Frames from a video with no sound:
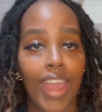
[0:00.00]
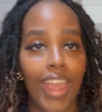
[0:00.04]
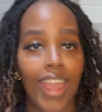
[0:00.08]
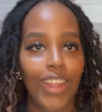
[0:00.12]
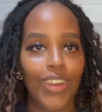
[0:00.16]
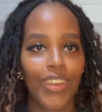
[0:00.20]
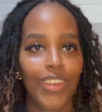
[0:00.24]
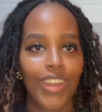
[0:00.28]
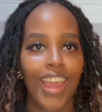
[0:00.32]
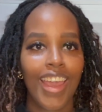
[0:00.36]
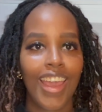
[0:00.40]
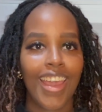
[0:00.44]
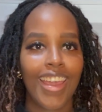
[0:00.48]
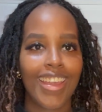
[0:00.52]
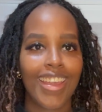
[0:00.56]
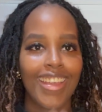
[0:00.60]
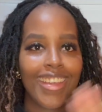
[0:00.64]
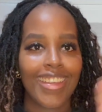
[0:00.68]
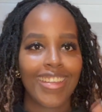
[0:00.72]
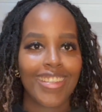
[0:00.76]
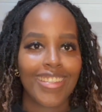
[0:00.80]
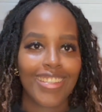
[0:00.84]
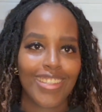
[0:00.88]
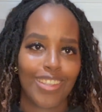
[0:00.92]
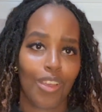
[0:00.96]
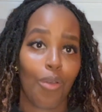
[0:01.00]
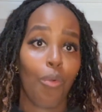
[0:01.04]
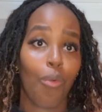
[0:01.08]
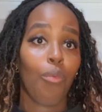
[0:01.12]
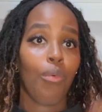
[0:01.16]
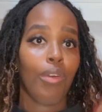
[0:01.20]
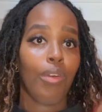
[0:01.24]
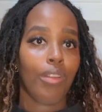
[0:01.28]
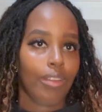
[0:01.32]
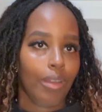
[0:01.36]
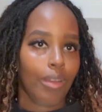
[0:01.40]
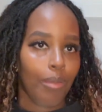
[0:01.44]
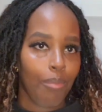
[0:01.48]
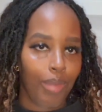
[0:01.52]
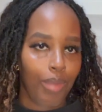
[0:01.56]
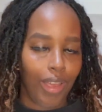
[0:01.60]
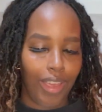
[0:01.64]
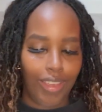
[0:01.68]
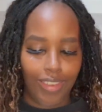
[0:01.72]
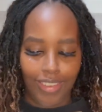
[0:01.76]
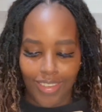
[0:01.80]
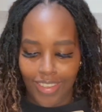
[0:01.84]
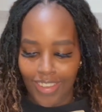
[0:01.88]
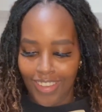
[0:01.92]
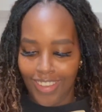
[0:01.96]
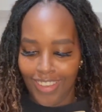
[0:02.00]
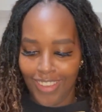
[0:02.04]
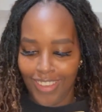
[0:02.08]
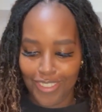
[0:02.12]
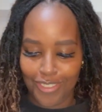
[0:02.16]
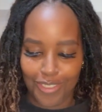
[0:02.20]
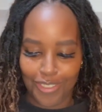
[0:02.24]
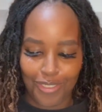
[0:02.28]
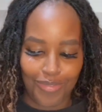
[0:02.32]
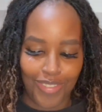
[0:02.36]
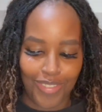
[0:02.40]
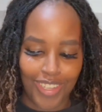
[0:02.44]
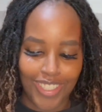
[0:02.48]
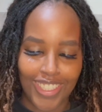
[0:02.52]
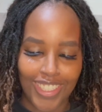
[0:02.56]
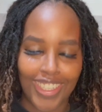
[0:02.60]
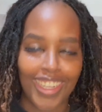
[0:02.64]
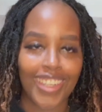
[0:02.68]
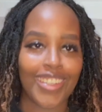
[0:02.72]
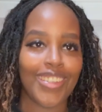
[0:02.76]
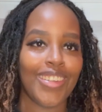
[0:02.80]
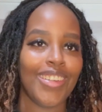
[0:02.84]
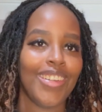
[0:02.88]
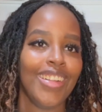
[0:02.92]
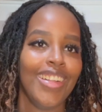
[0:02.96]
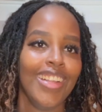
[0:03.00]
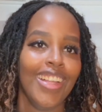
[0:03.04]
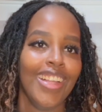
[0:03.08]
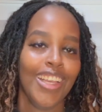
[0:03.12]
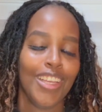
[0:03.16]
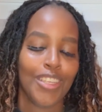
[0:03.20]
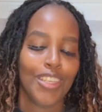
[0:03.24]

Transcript: Hello guys, welcome back to my channel.